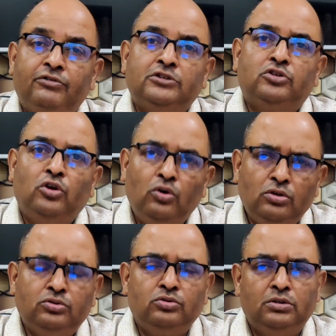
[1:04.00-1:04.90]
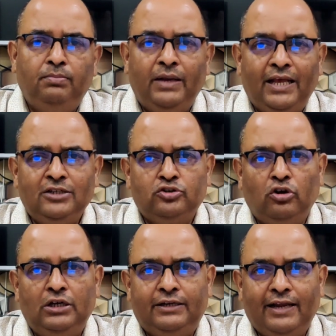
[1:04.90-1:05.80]
was close to the black
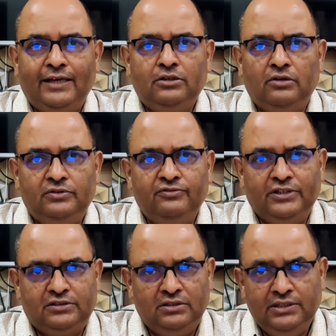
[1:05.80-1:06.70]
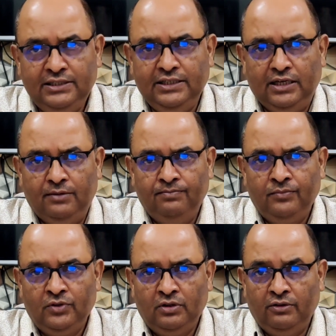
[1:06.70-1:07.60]
soil tract of the western India,
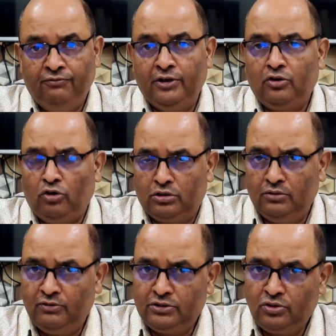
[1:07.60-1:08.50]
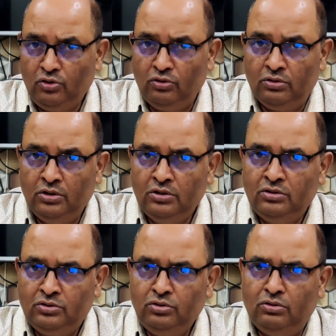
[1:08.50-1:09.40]
where cotton was grown,
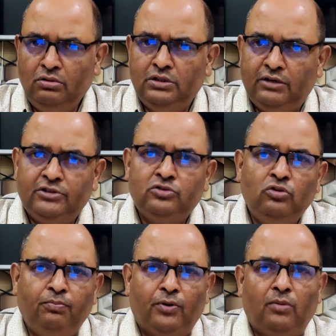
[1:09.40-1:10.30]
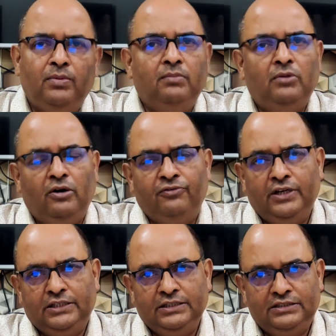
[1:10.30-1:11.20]
so there was no problem of
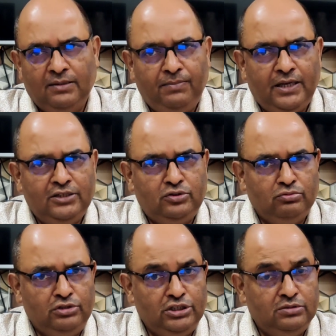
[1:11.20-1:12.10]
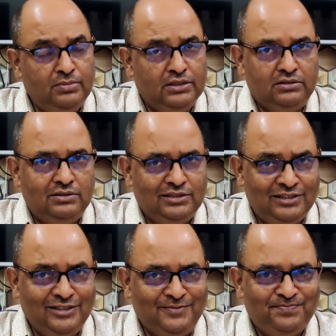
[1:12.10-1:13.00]
getting supplies to these mills,
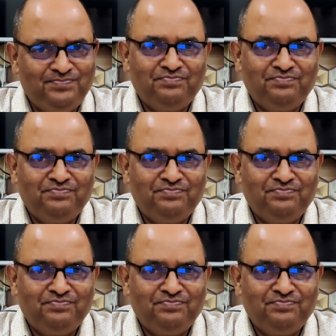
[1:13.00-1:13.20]
isn't it?